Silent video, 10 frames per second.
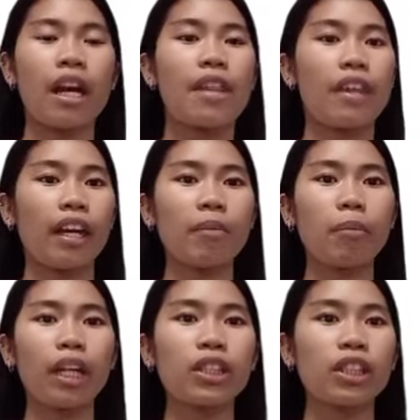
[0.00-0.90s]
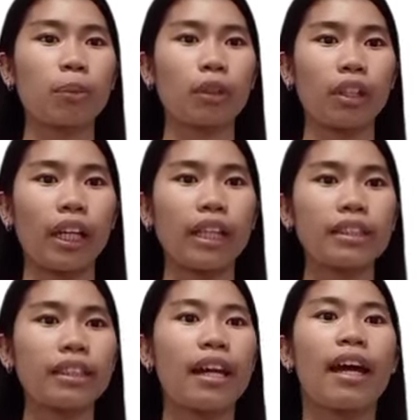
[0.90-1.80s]
The image it
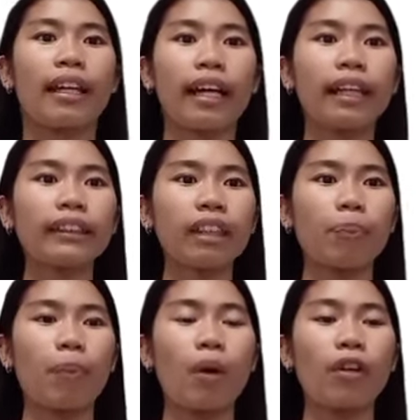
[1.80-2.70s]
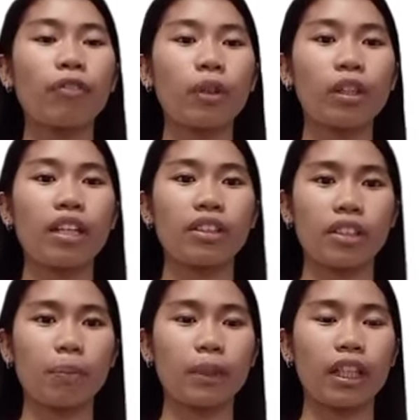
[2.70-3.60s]
portrays casts a powerful
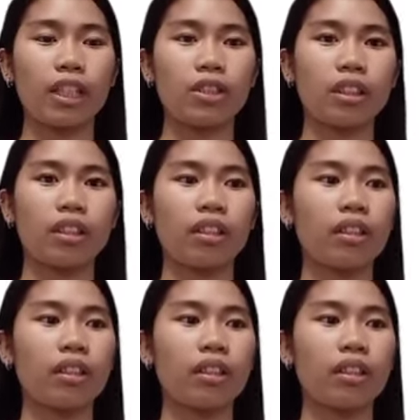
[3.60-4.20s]
interpretation.